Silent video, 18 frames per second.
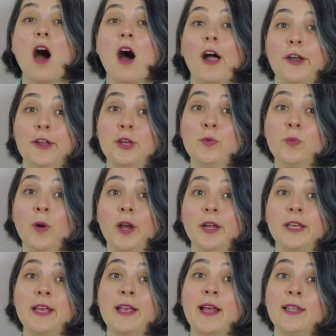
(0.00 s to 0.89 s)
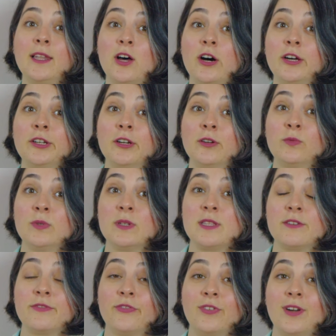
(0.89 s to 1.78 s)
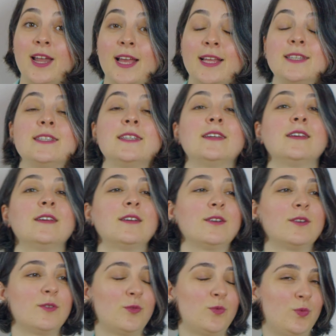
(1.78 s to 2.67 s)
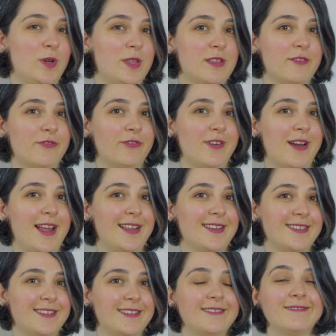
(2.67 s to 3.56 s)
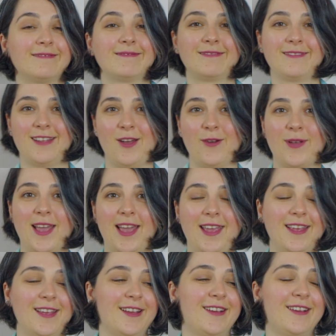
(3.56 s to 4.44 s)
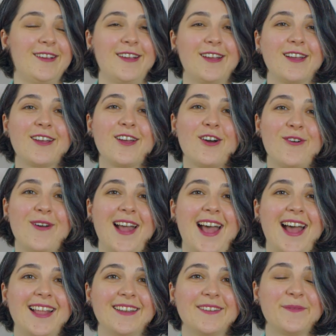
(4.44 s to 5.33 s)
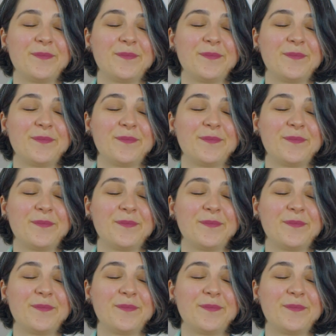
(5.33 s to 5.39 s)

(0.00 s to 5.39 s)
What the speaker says: Are you working alone or with a friend? With a friend. Okay, go ahead.